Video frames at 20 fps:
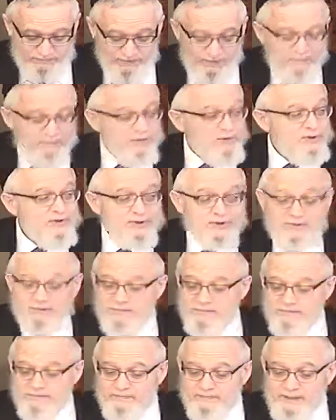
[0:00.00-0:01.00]
a person
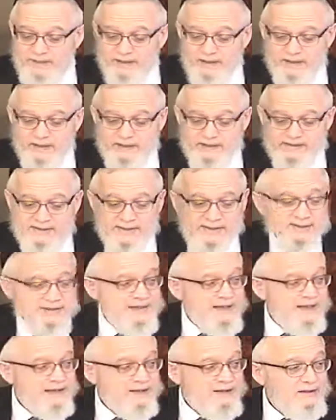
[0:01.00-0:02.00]
says
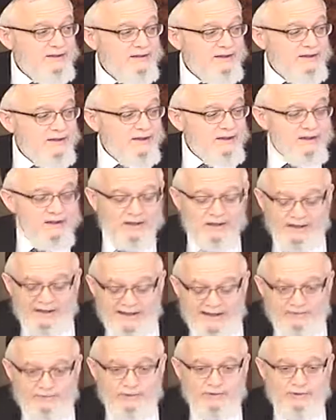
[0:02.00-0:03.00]
that, a
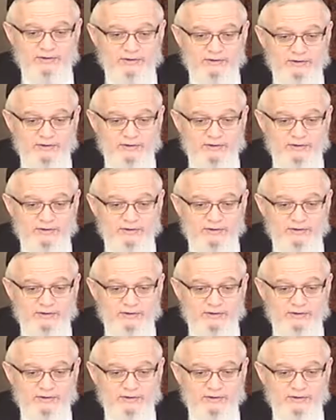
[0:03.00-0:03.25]
convert,